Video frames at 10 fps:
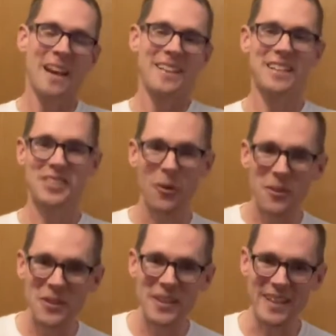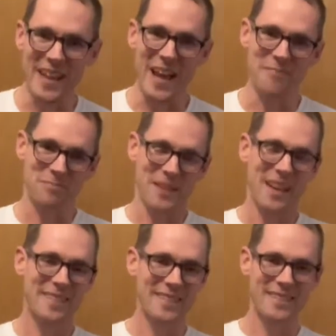And that's all we're looking at.
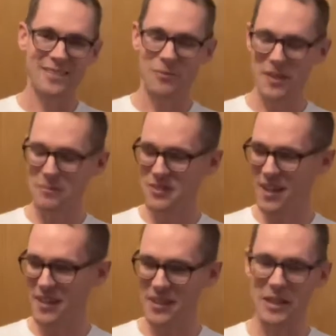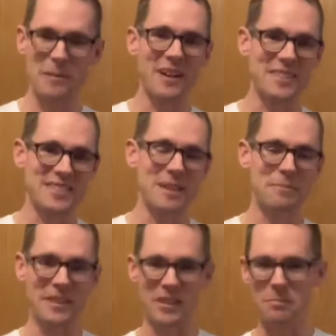And what I'm talking about is
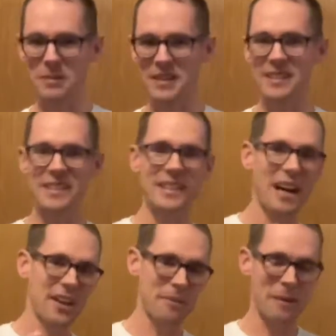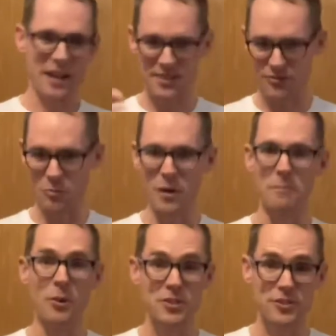something completely out of the box from what
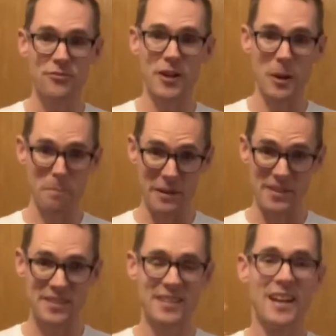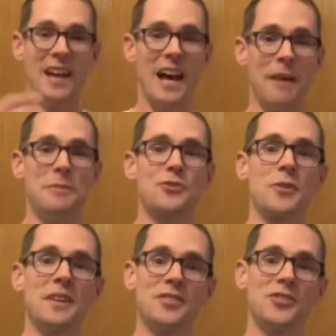most therapists have been
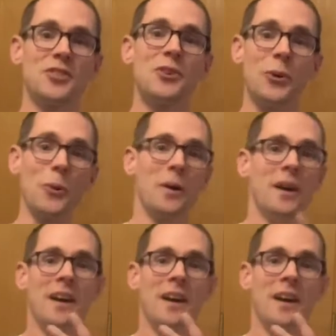trained to do.